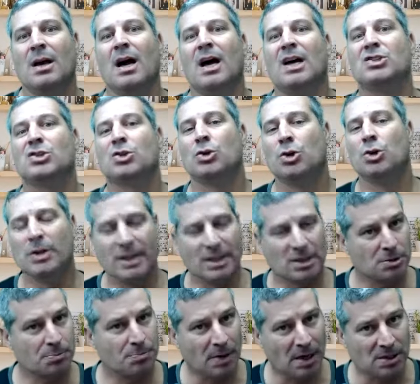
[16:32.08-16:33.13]
as early
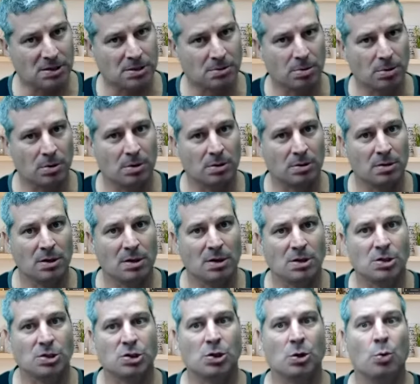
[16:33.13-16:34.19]
as possible,
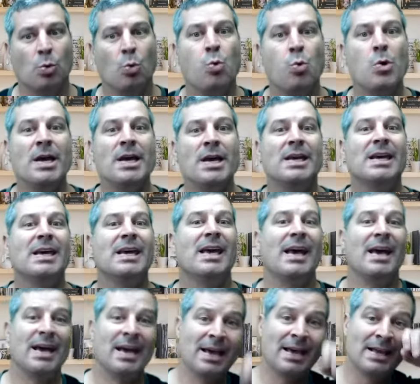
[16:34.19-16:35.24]
so we
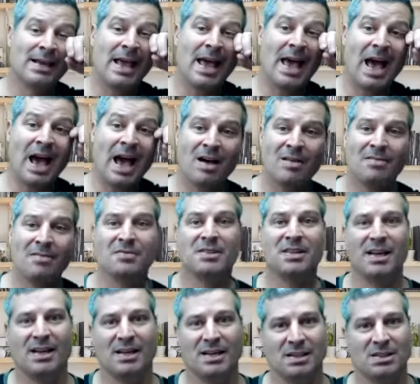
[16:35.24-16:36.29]
can have
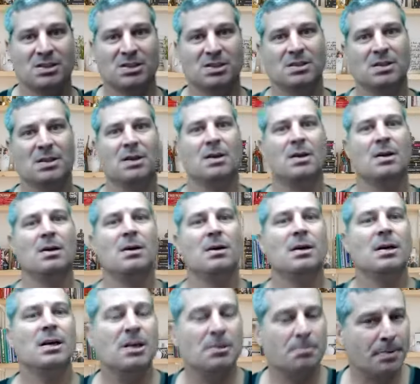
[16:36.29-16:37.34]
tenants
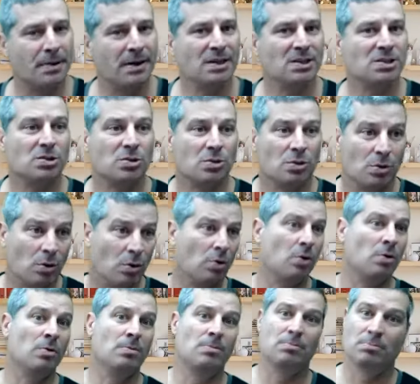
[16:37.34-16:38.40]
in place,
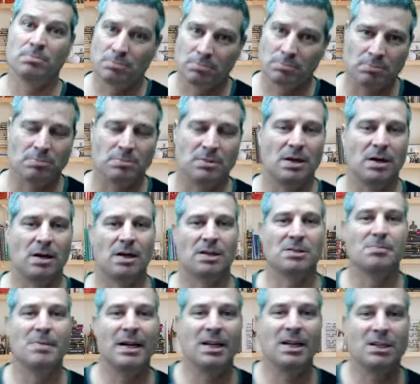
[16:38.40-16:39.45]
or as
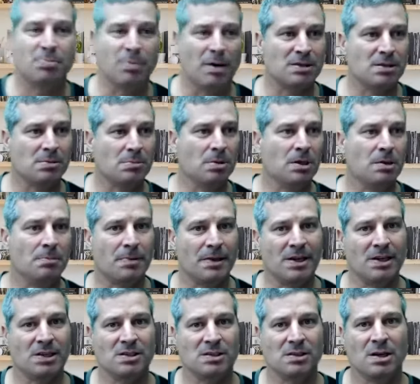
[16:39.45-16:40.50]
many as possible in
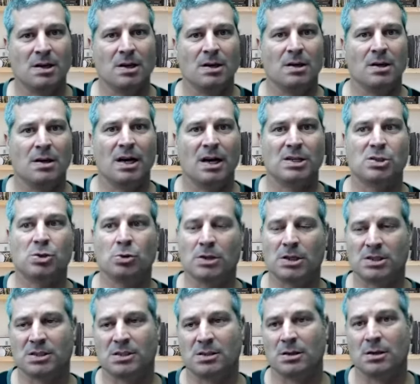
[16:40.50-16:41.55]
place, as soon
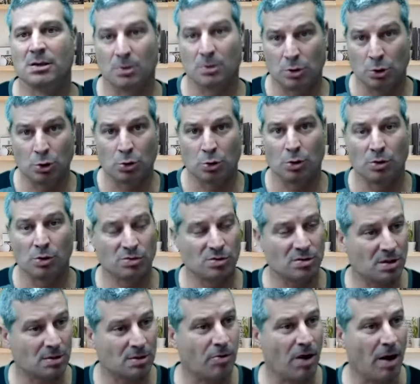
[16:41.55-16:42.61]
as you close on
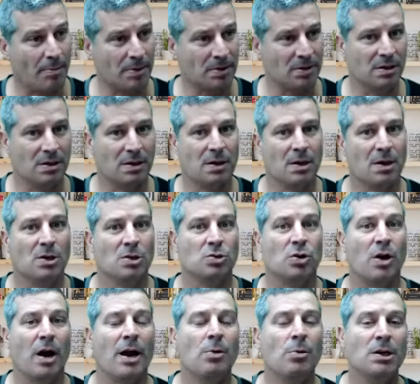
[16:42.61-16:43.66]
that property.
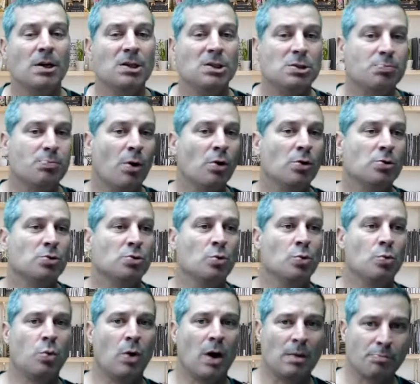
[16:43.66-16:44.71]
So I already spoke
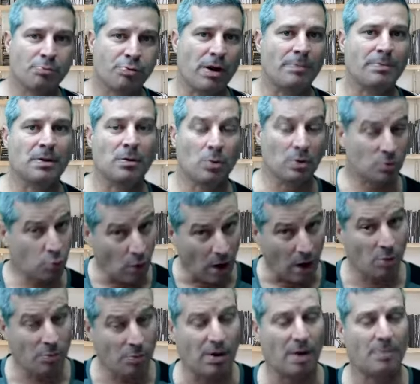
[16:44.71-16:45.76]
to
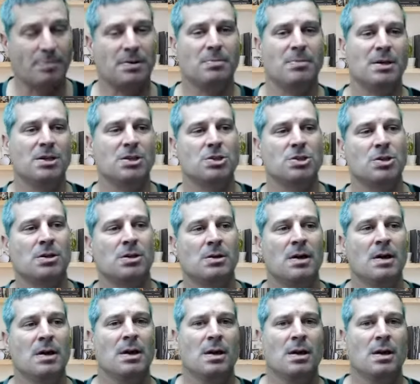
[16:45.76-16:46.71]
our property manager